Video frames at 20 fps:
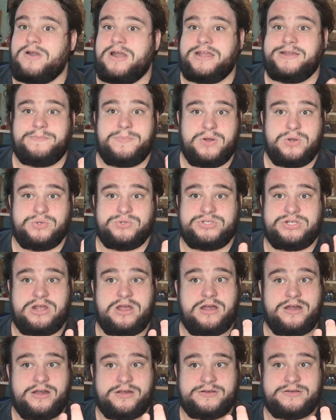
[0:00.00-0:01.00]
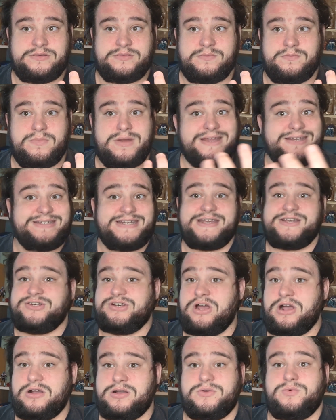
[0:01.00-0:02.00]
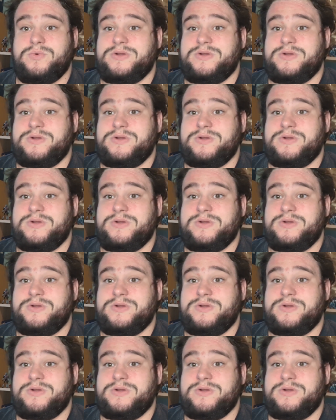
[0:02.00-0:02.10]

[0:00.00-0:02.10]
I post on my TikTok,